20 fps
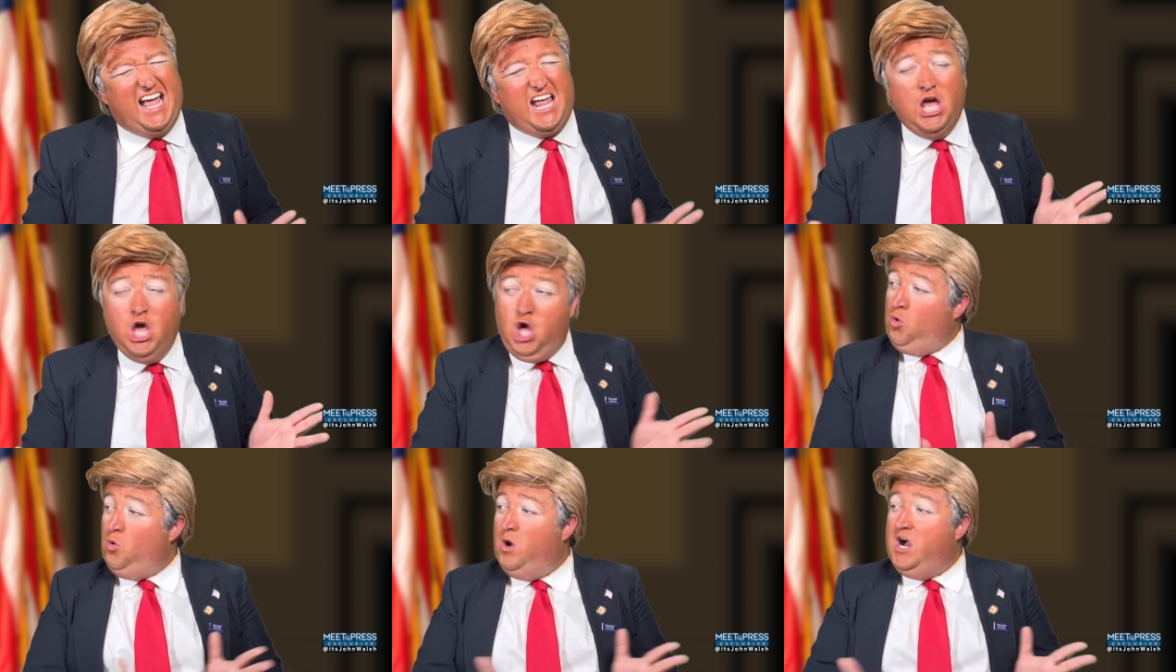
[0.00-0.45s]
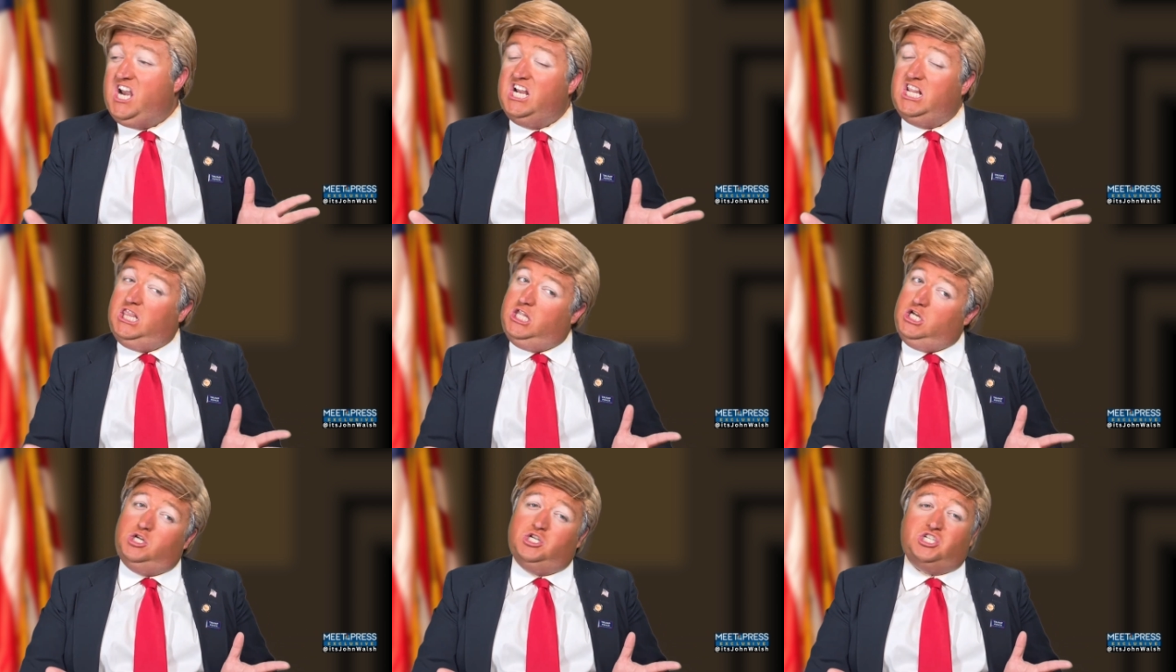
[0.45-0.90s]
What a
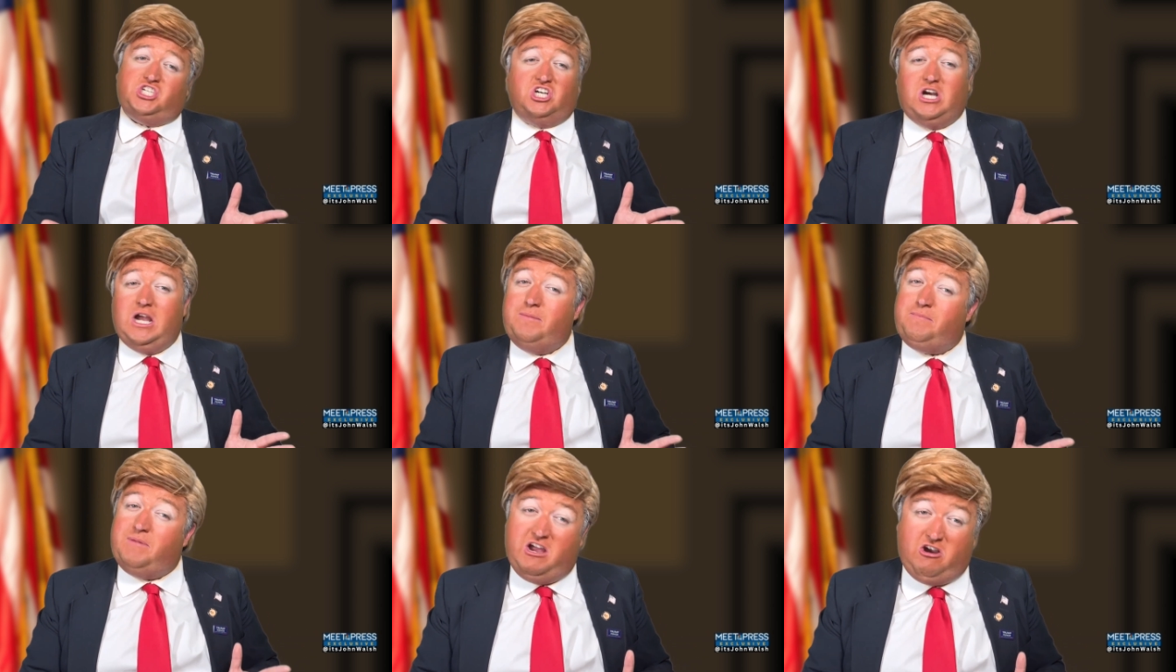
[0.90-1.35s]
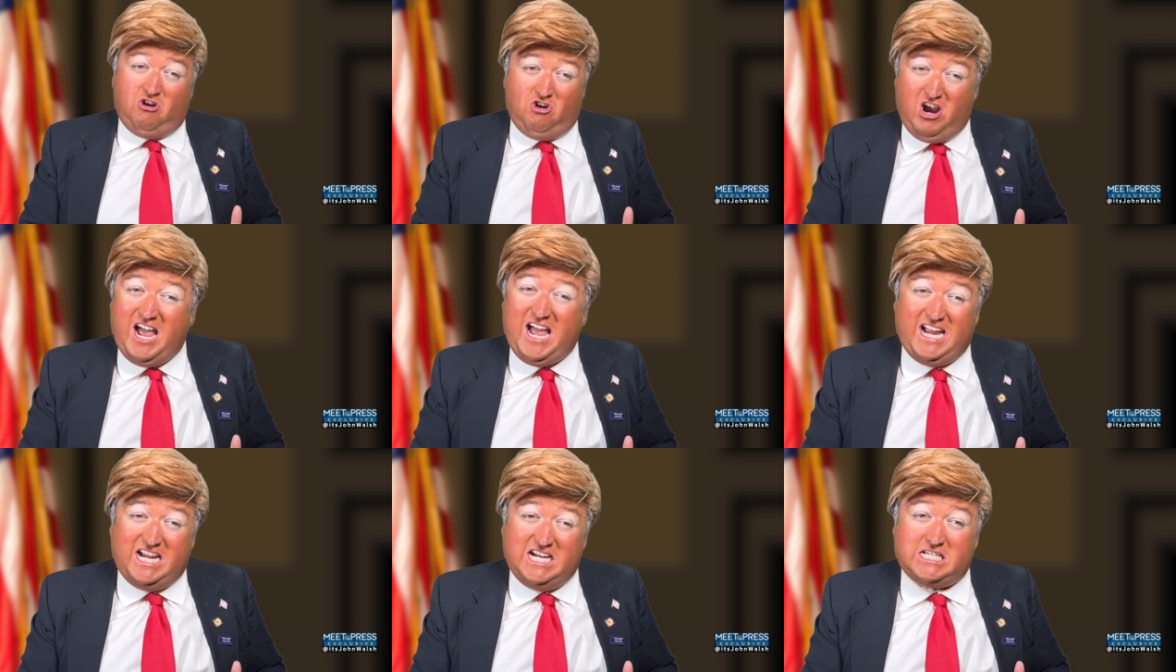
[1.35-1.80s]
loser, am I
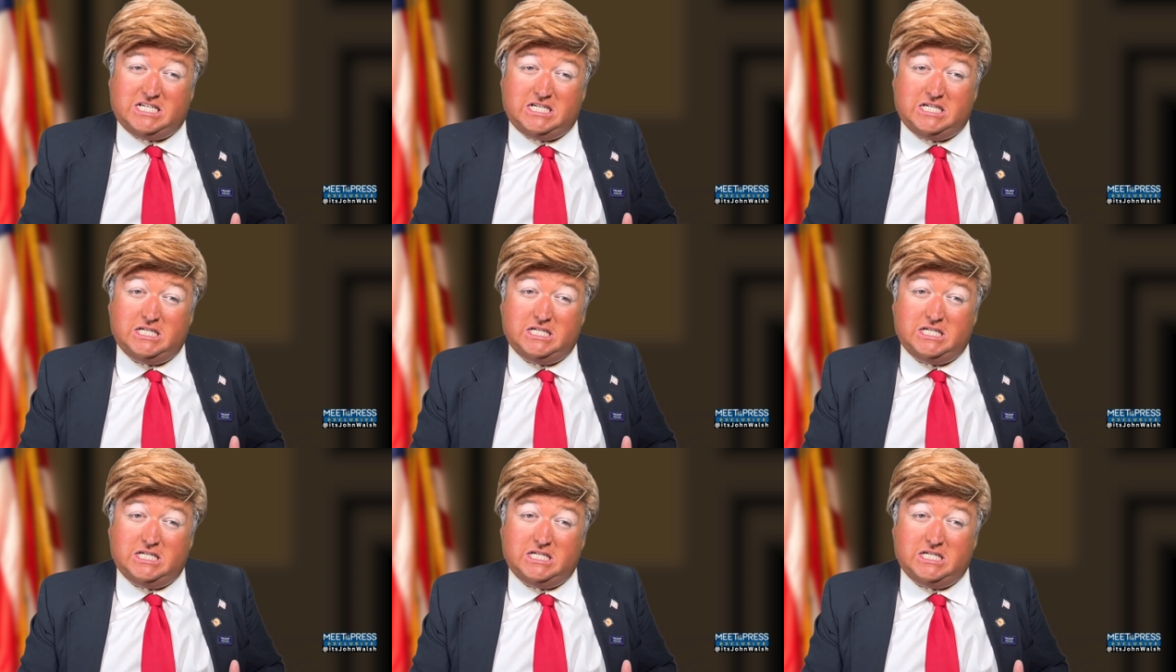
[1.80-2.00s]
right? There are a